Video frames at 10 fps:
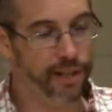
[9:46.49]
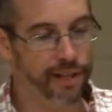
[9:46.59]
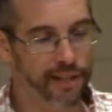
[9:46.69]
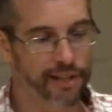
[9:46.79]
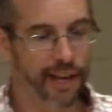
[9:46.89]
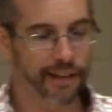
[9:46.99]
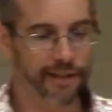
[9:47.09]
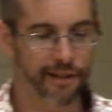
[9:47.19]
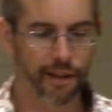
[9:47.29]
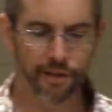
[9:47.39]
he says
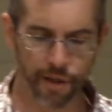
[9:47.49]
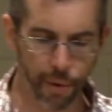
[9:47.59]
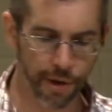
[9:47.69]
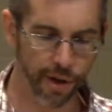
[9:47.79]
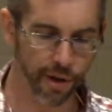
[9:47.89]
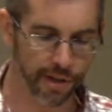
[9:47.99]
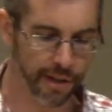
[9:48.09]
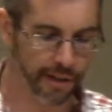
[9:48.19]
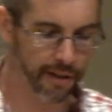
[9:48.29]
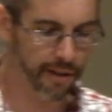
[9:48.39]
next, so encouraging.